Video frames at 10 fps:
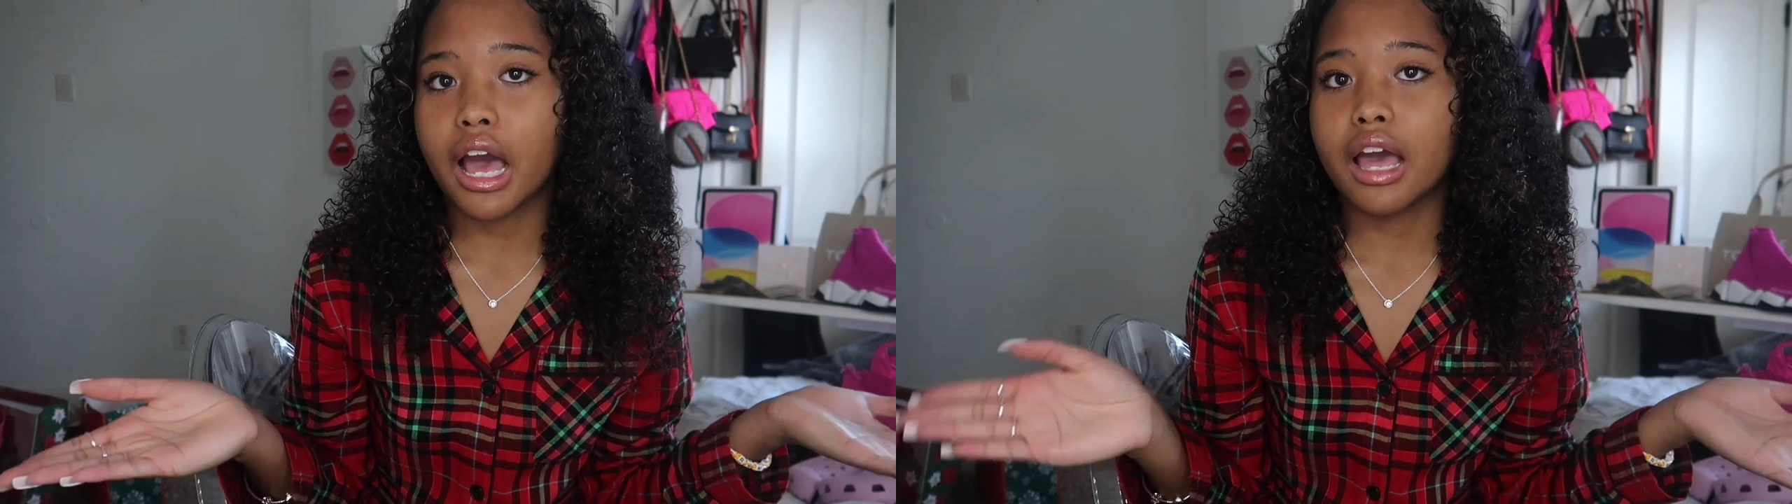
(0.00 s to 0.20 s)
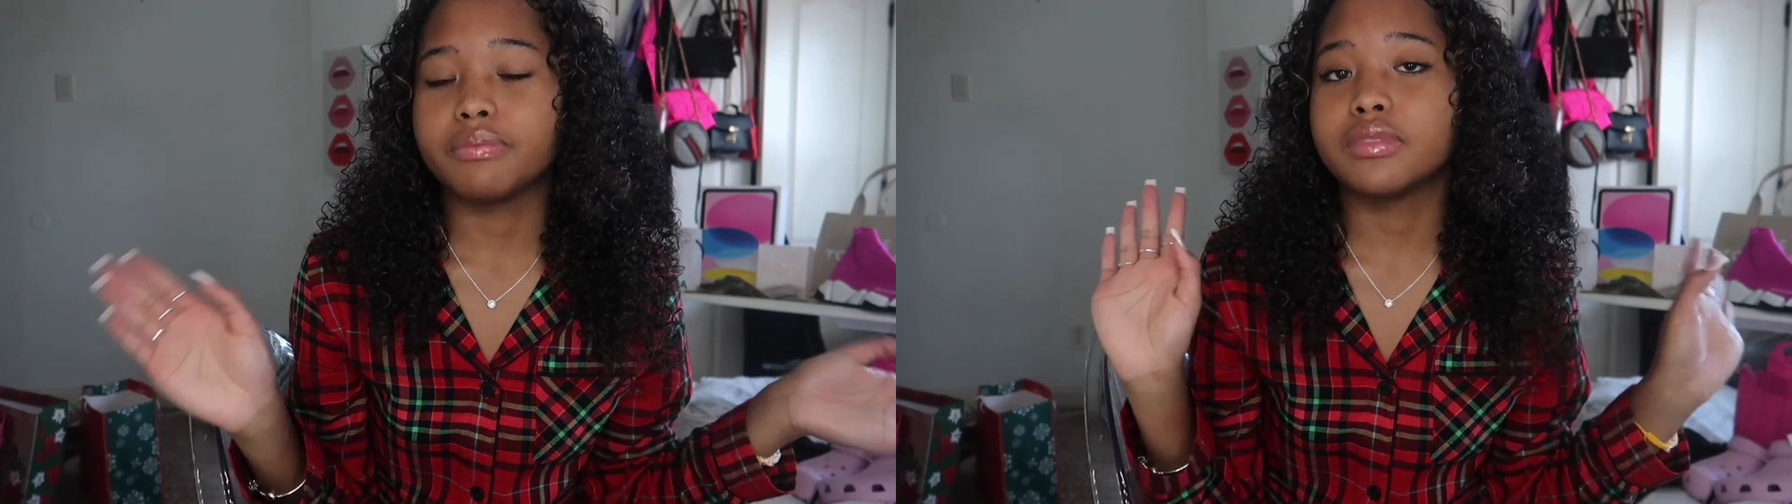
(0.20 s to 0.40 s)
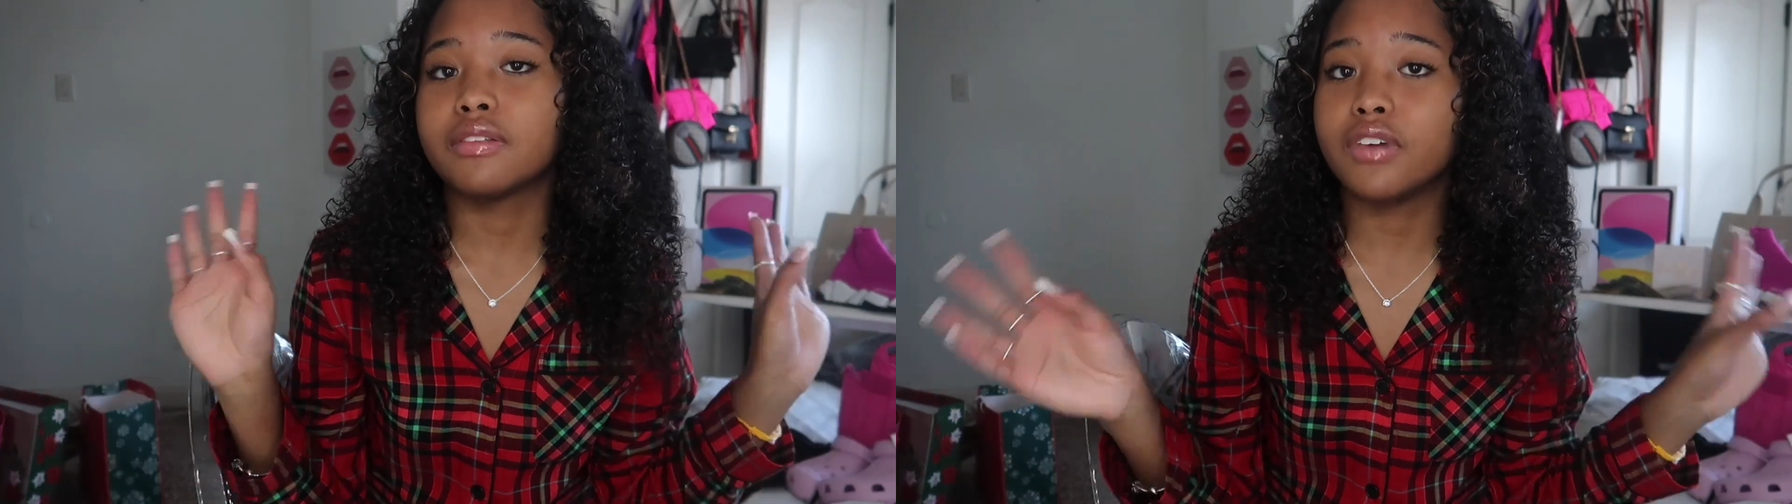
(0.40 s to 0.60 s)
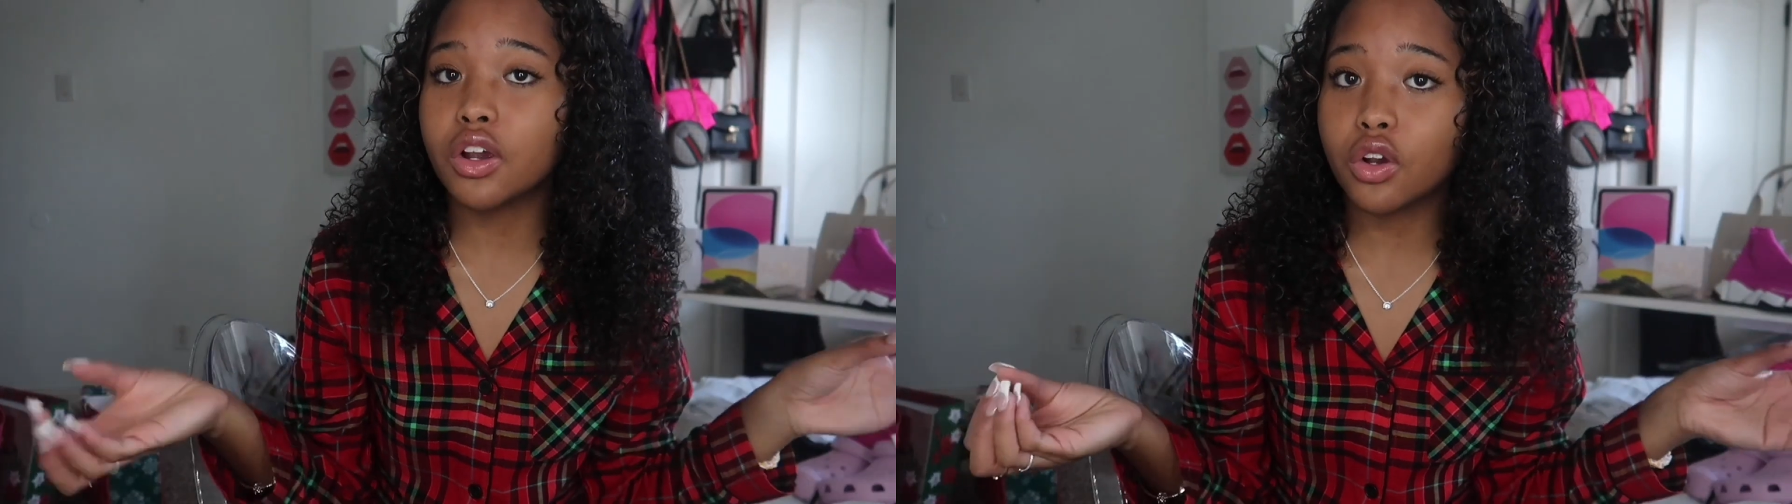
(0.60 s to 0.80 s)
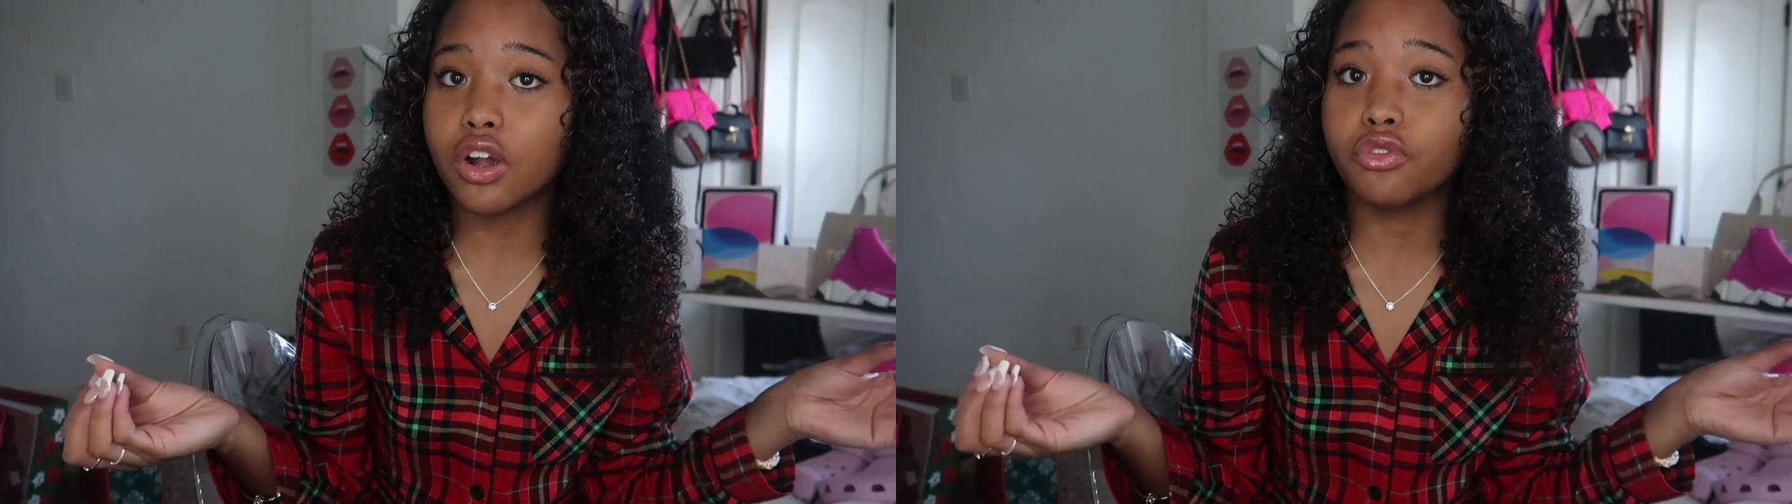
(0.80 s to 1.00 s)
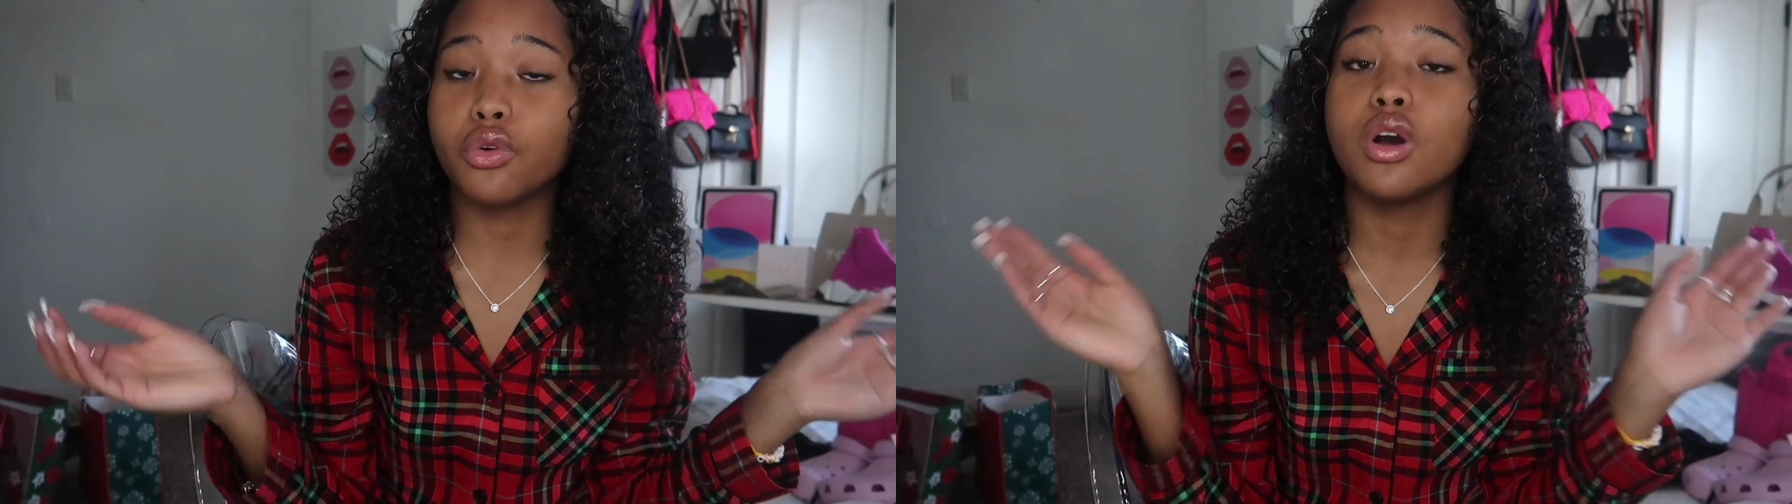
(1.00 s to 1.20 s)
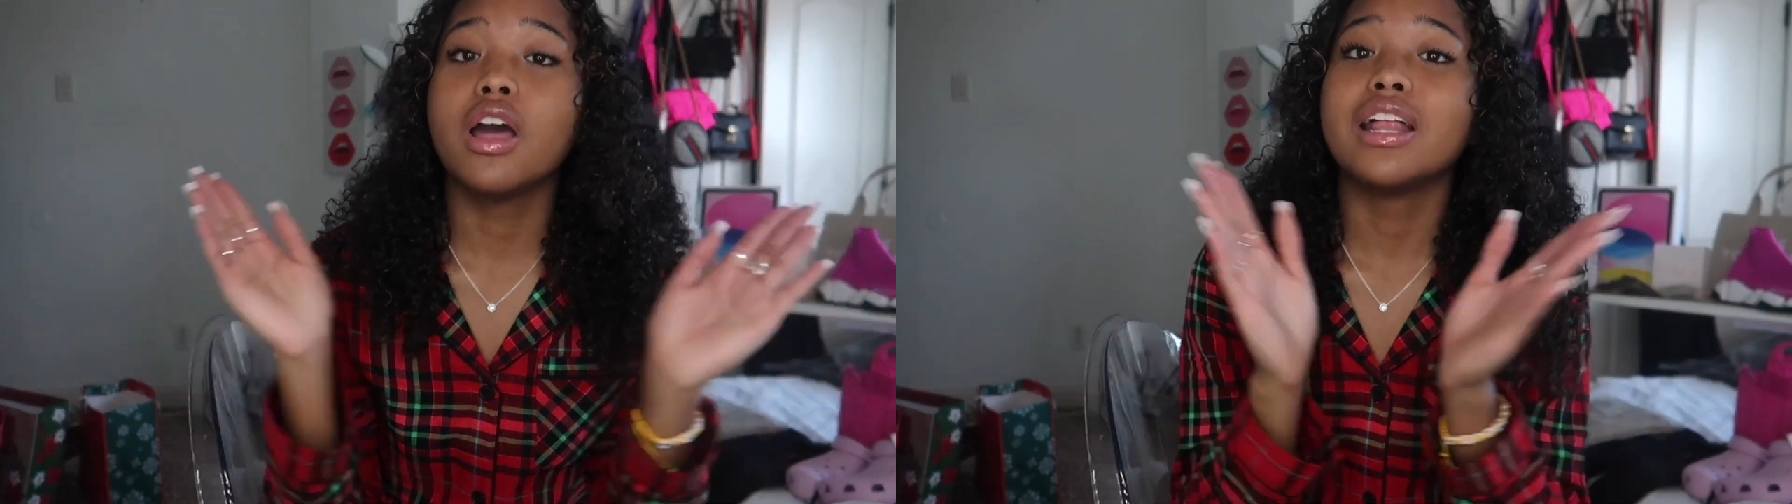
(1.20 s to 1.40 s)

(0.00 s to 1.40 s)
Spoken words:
got. Very grateful.